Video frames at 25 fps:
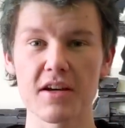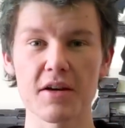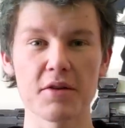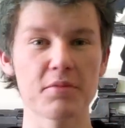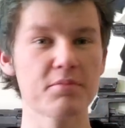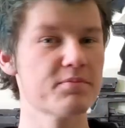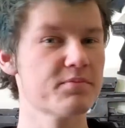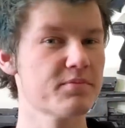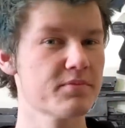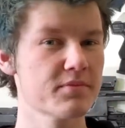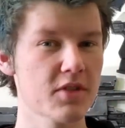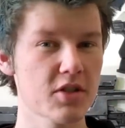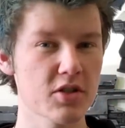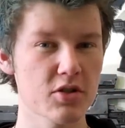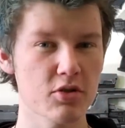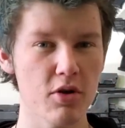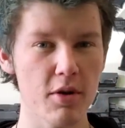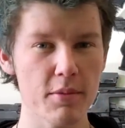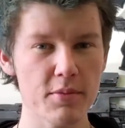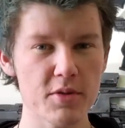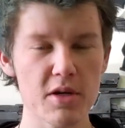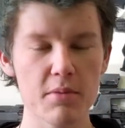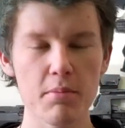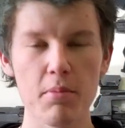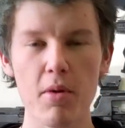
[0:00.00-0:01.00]
a
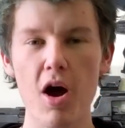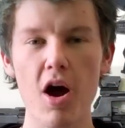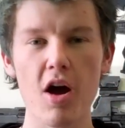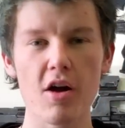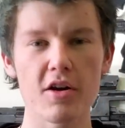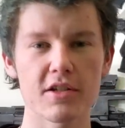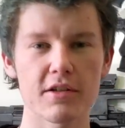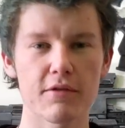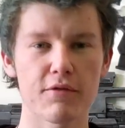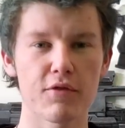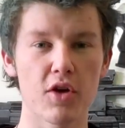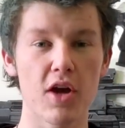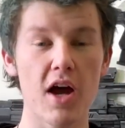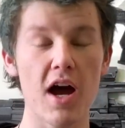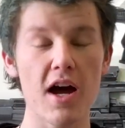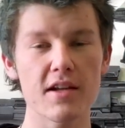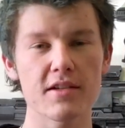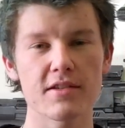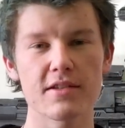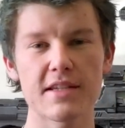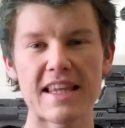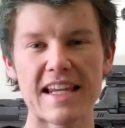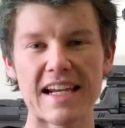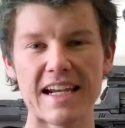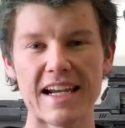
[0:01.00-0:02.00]
description box. If you
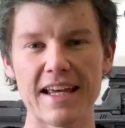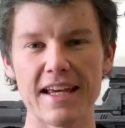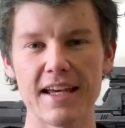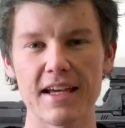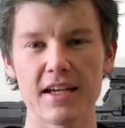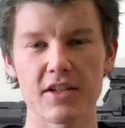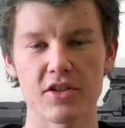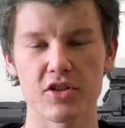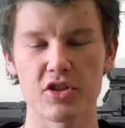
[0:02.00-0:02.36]
can't see the link,